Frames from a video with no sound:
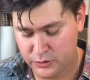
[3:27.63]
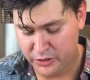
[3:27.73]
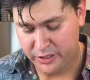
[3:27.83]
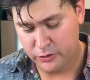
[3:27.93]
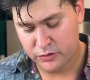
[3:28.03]
You
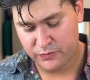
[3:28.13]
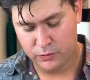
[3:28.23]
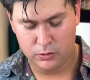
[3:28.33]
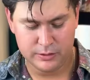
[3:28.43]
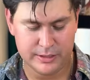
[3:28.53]
can use
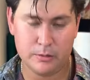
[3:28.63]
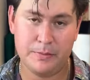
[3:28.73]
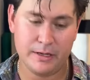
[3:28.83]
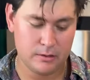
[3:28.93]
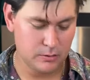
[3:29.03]
full dill
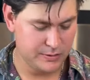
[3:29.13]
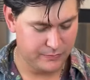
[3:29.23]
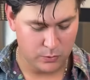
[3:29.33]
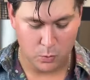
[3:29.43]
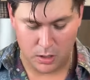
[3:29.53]
pickles if
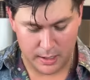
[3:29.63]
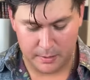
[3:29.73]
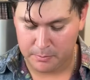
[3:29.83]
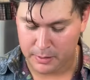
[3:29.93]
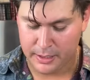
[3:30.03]
you
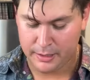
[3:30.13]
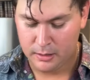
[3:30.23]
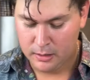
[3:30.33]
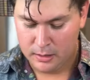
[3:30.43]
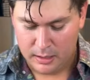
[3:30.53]
want, but
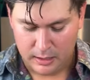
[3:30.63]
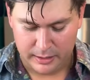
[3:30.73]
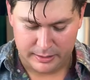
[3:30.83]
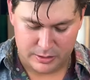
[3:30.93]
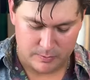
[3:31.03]
I
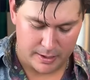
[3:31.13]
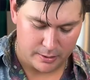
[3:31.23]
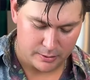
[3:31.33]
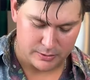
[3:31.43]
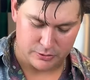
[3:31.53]
like these better
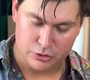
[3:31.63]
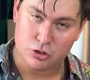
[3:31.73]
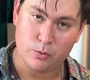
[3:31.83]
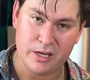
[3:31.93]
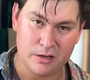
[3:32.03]
because they're
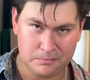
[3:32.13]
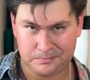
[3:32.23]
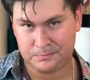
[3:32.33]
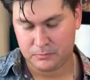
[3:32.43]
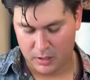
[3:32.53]
sweet
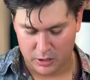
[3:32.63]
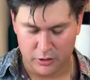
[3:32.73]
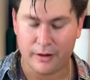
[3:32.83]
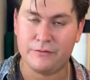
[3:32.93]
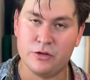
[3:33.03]
and you
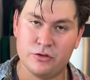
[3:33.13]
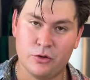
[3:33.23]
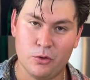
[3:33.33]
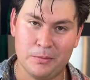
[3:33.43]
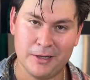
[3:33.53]
don't have to use a
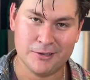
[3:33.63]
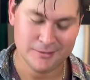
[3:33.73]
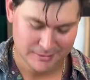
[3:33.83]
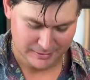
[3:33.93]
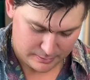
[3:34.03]
whole
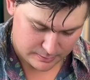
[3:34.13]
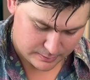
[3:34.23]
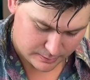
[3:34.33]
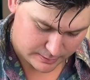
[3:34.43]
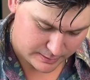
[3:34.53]
pickle.
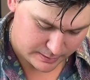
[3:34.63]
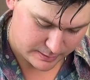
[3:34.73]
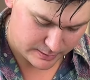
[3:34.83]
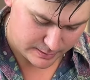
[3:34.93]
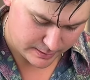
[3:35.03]
So let's get
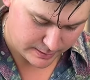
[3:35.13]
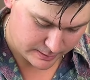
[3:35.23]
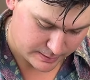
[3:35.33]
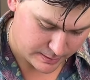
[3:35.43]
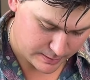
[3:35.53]
these
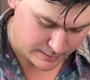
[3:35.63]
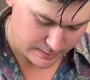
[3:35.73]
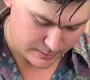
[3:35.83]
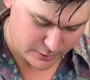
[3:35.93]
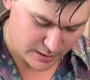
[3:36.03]
things
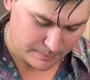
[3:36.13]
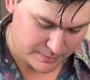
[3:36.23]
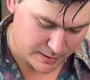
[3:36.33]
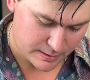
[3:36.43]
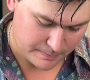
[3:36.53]
chopped
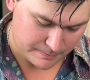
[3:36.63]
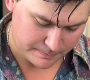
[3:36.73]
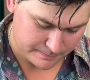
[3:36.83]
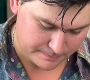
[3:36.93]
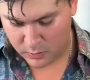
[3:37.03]
up.
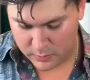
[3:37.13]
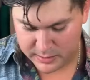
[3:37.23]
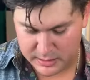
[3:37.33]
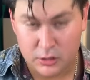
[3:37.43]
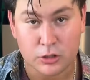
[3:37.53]
Once
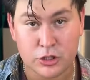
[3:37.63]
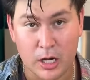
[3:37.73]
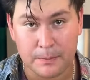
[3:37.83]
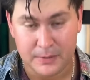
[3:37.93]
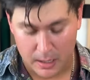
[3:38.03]
that's all
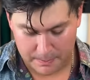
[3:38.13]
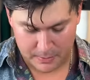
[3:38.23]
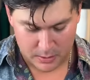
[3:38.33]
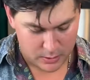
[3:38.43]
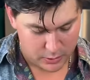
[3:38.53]
chopped up,
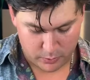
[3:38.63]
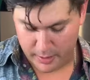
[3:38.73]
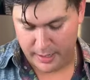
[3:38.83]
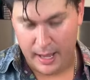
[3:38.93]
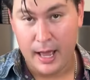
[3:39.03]
you're
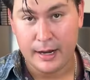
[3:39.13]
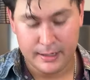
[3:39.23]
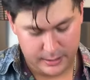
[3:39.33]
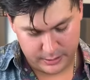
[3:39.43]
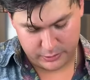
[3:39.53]
ready to add it
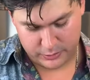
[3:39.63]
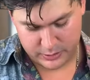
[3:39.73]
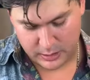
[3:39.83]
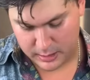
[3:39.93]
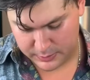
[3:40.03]
into your
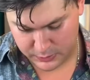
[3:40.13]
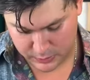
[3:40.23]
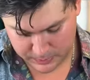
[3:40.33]
sauce.